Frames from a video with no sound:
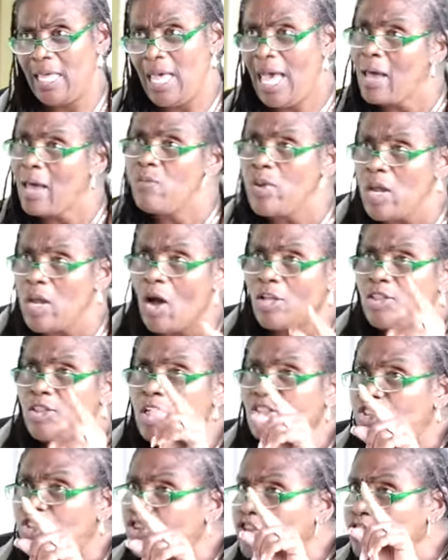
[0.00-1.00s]
and we
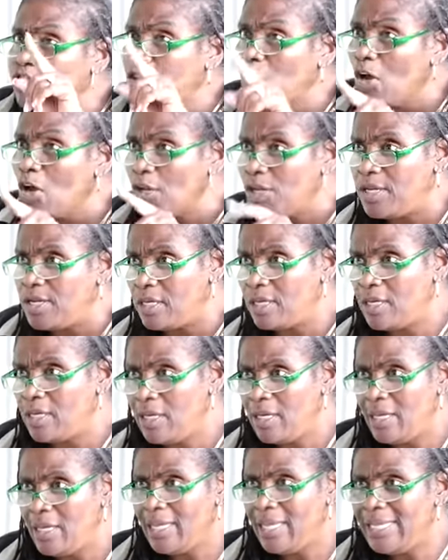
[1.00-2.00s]
understood
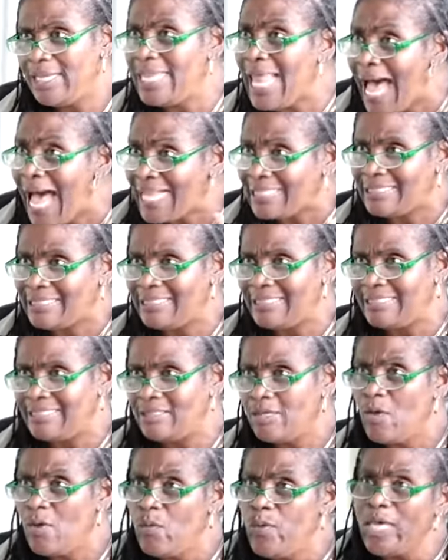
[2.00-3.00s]
that
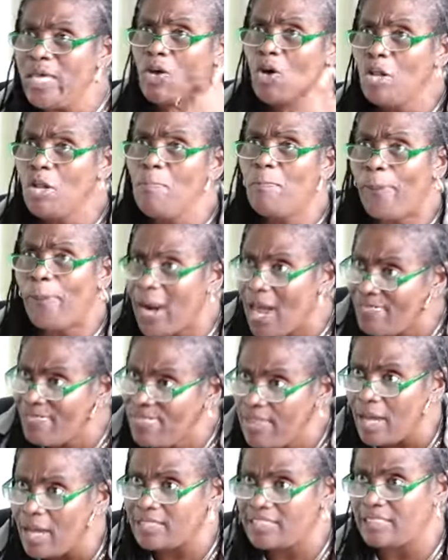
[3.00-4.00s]
we couldn't
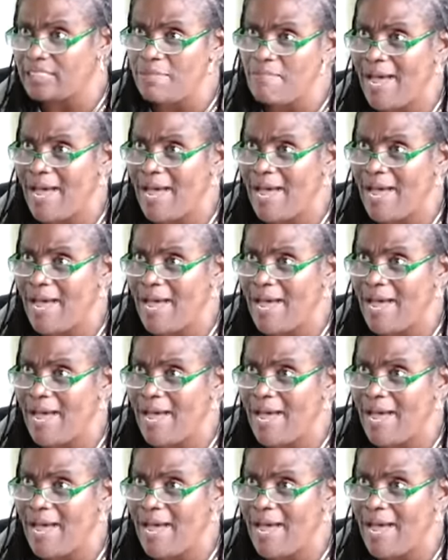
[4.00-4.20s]
plunder St.